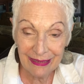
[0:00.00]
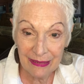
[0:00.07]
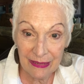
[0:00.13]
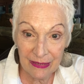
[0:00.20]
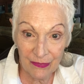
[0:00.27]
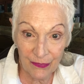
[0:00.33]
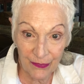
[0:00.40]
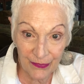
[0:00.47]

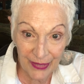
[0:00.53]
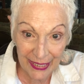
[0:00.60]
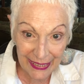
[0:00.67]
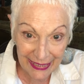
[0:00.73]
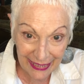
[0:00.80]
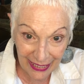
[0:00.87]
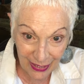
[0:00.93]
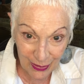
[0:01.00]
to fight
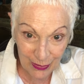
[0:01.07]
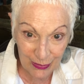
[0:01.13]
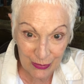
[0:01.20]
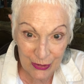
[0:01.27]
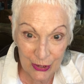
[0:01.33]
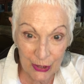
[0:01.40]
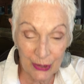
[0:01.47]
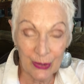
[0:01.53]
it out,
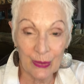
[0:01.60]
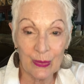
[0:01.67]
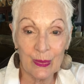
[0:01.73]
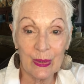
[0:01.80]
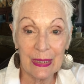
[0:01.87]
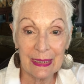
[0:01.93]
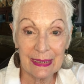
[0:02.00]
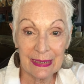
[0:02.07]
to
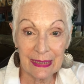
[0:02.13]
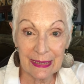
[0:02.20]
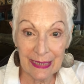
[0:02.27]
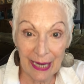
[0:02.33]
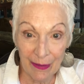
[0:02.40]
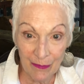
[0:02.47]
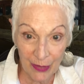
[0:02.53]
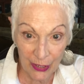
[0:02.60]

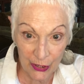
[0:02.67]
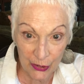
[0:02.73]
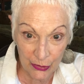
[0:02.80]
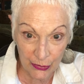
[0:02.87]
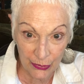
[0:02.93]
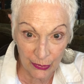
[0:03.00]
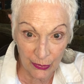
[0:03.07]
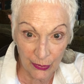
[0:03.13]
stand by your
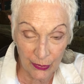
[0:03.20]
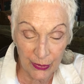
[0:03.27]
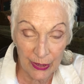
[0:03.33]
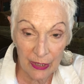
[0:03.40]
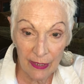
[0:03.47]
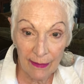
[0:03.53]
truth,